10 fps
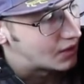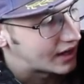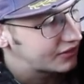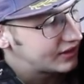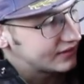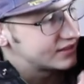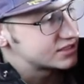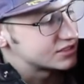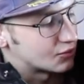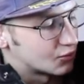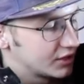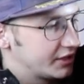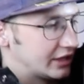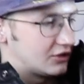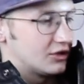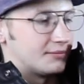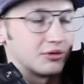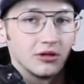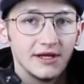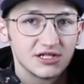And I think this is a really good
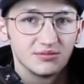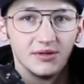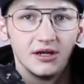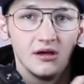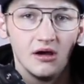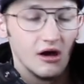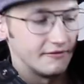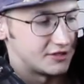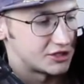placement of the